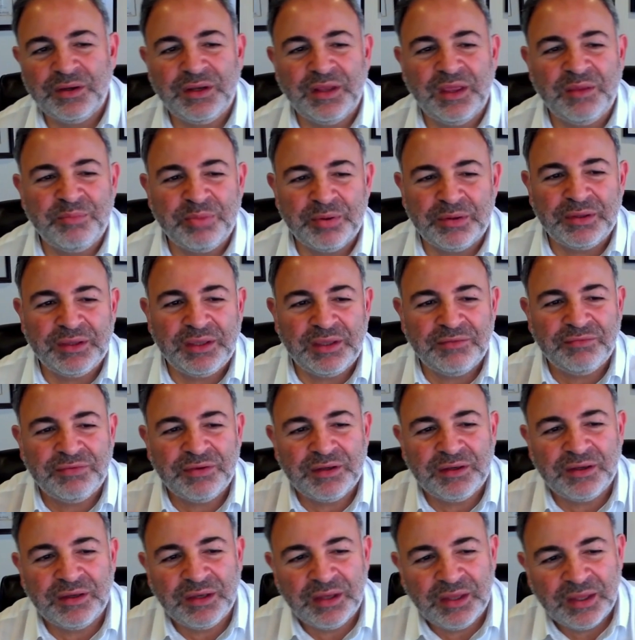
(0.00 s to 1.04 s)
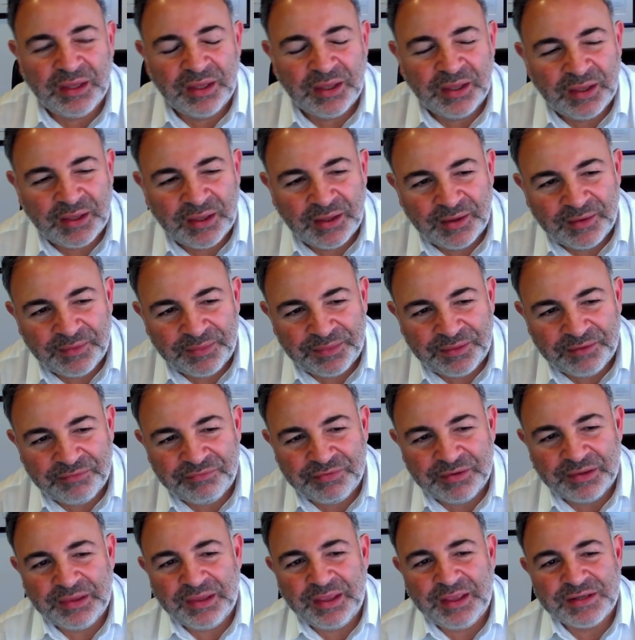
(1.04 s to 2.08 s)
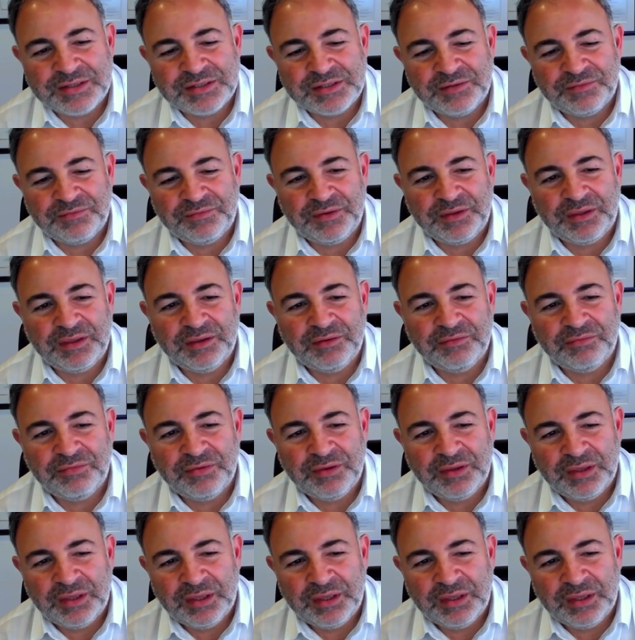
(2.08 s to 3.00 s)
I believe in the philosophy of